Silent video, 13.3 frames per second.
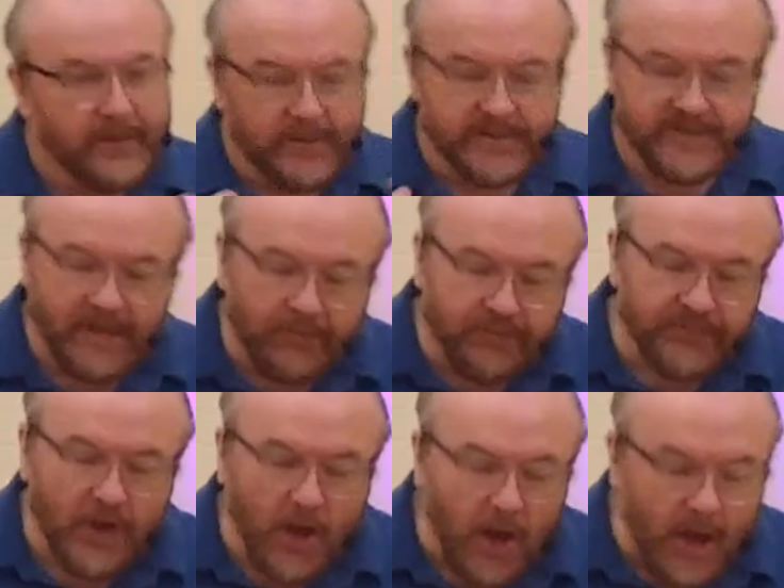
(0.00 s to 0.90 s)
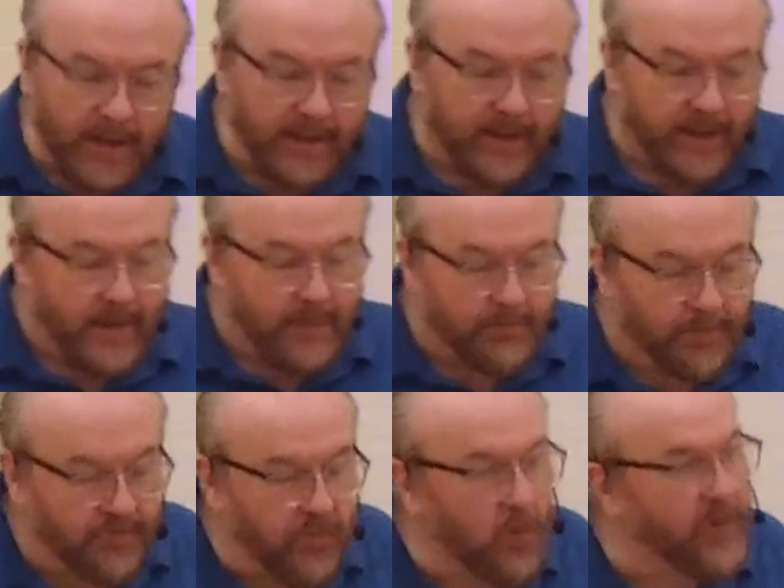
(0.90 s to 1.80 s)
self-talk
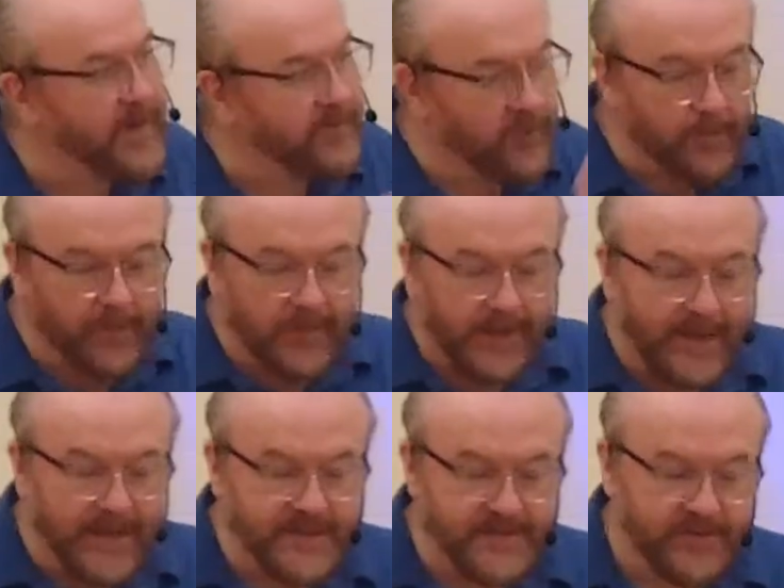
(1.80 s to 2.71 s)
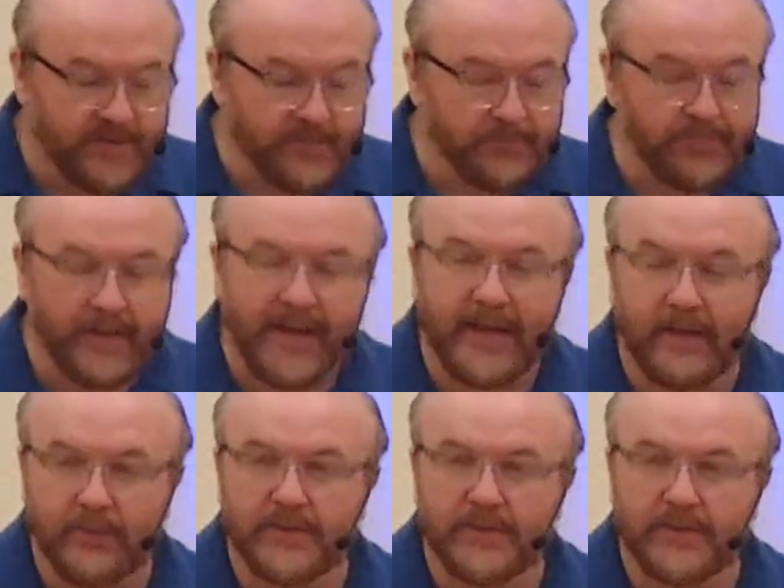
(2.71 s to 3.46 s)
before they verbalized their complaint